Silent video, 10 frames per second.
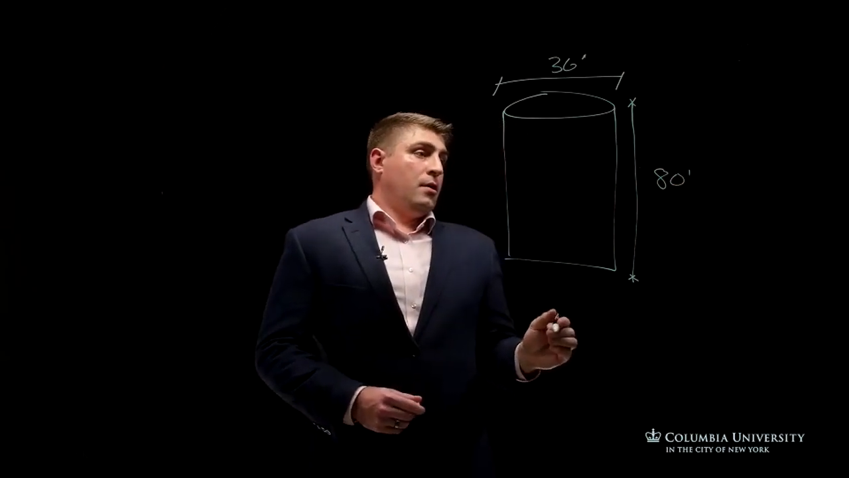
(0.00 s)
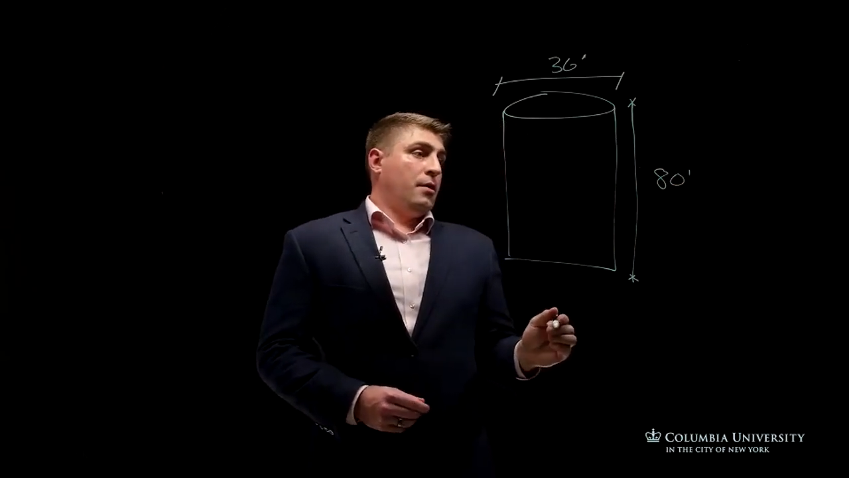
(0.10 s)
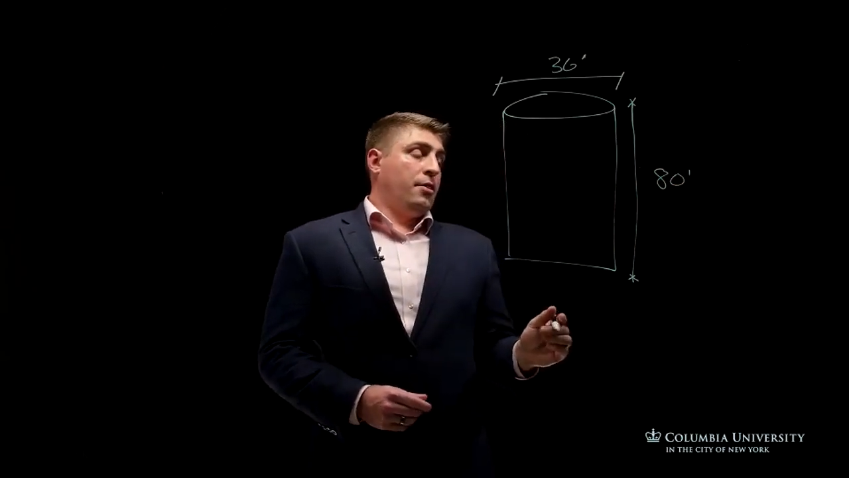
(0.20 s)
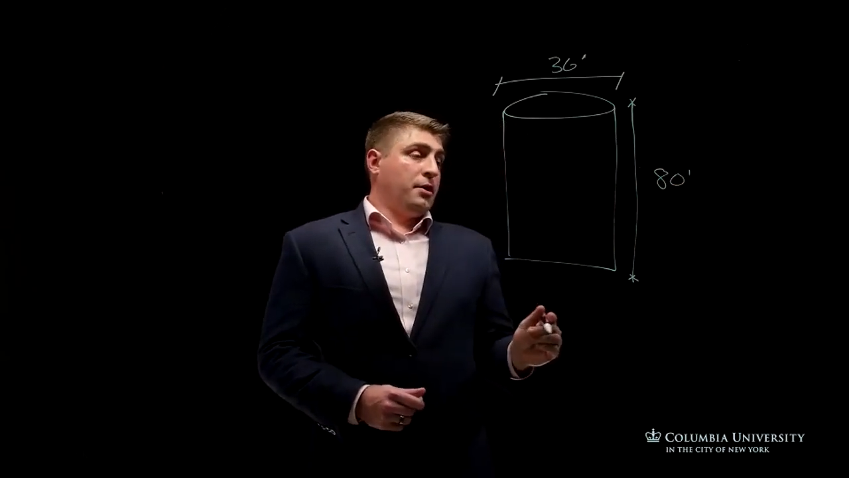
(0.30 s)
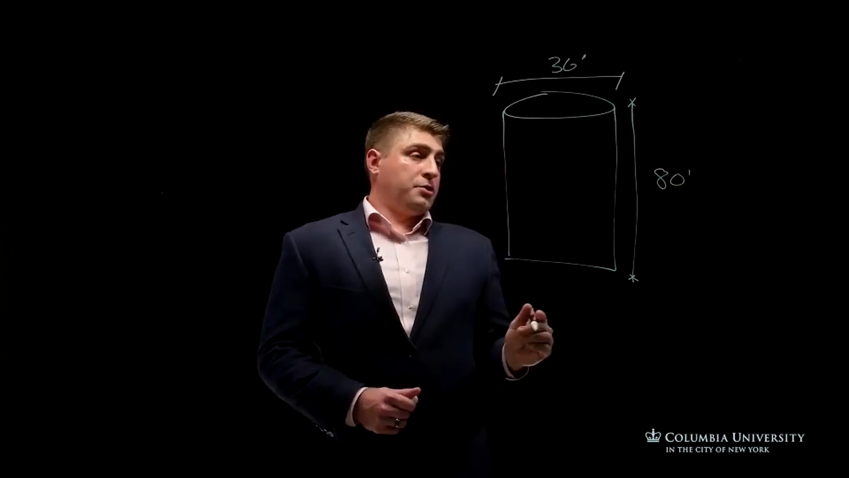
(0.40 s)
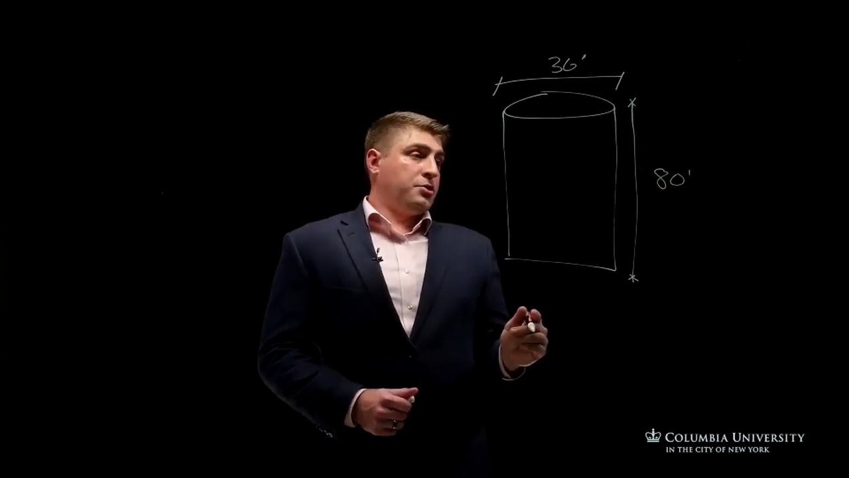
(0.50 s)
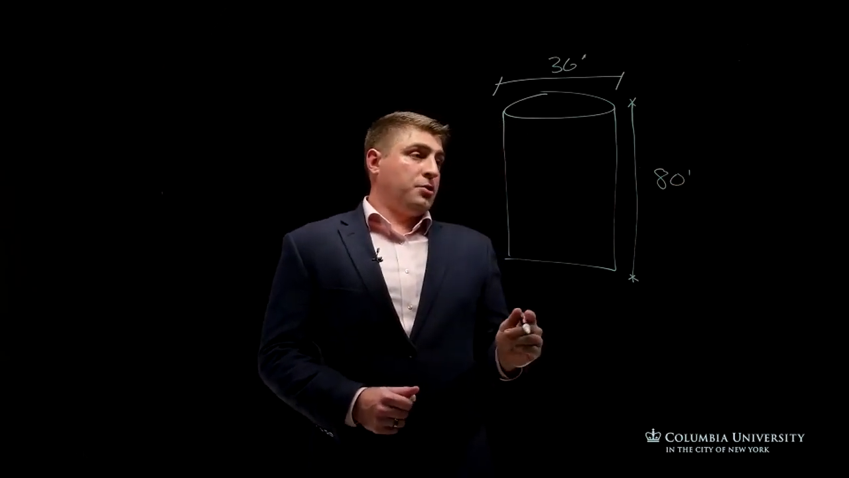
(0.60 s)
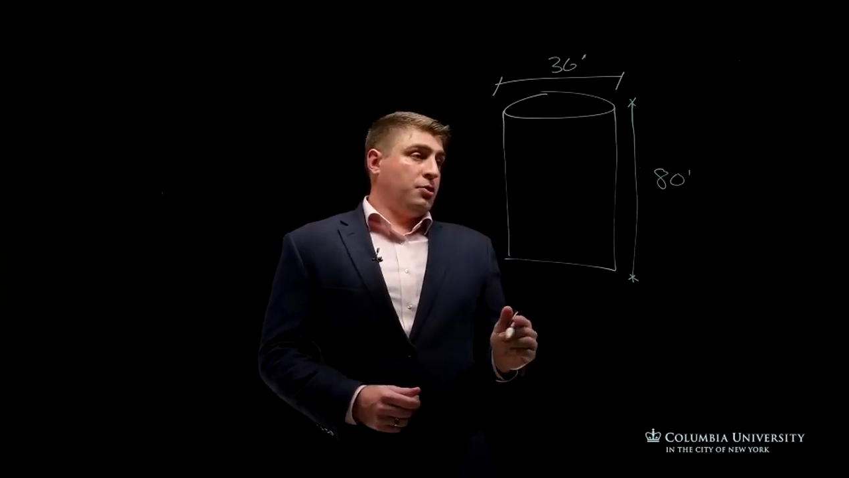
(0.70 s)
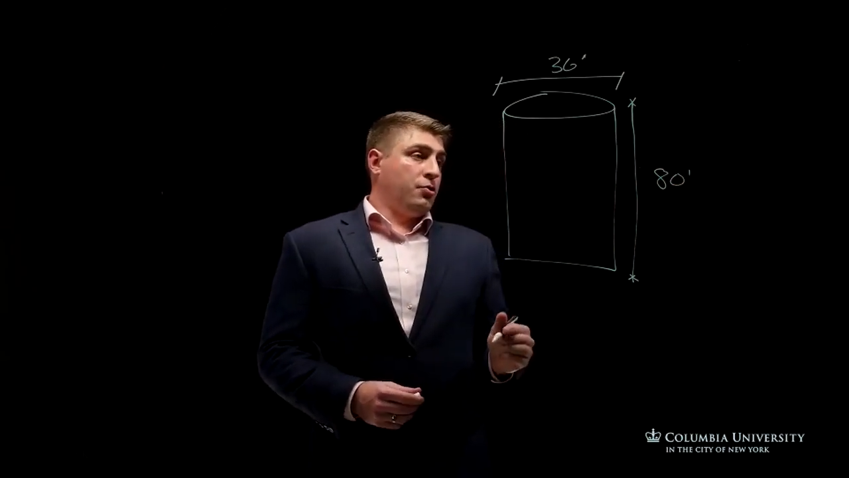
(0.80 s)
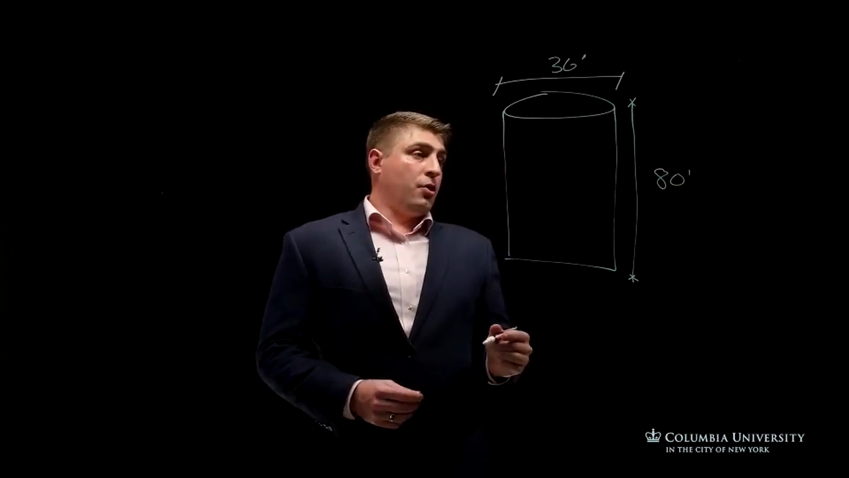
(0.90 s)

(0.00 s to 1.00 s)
Thus, you can